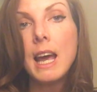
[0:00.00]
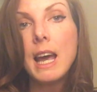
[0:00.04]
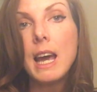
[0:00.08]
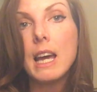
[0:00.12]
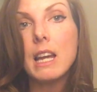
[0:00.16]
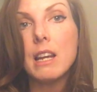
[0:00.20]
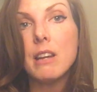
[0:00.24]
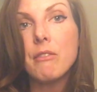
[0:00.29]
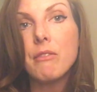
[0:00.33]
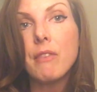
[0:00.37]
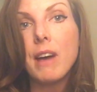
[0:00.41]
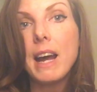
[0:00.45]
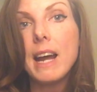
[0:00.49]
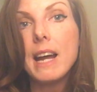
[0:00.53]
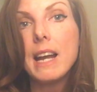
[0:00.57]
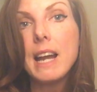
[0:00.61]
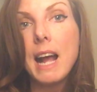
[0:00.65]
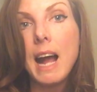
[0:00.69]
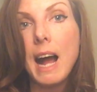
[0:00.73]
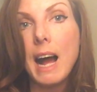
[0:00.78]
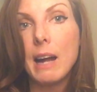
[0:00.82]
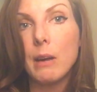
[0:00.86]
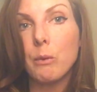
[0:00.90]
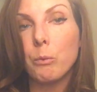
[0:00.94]
And if I had
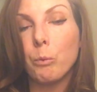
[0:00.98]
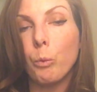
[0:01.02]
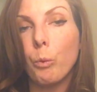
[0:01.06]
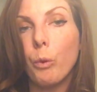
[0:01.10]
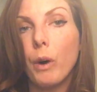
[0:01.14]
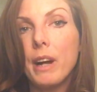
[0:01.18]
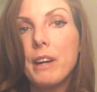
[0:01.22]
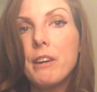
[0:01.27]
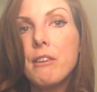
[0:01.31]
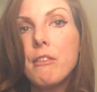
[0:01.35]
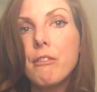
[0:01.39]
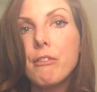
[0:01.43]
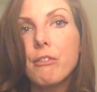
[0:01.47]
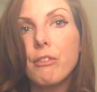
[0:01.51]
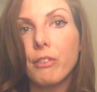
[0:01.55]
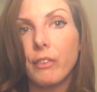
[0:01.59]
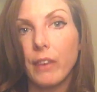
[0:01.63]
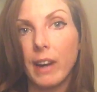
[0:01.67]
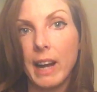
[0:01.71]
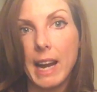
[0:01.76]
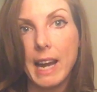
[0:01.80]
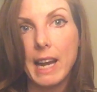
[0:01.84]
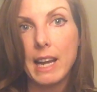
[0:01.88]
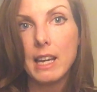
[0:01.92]
had one
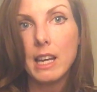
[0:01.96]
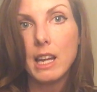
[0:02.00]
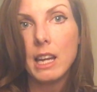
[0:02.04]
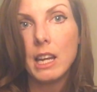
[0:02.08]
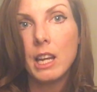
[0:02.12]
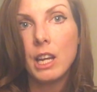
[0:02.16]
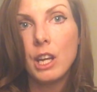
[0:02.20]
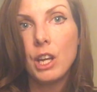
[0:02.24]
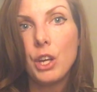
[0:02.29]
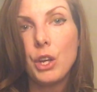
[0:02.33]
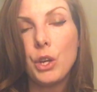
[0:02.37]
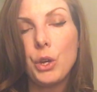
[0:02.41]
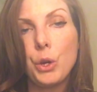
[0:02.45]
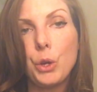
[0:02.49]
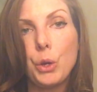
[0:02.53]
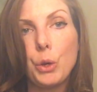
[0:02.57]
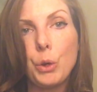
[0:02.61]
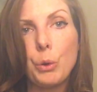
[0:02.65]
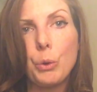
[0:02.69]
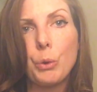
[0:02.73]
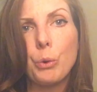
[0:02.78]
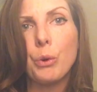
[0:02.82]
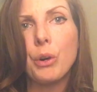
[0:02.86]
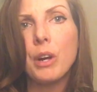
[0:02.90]
friend
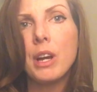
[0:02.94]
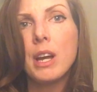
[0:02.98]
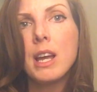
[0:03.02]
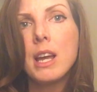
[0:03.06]
who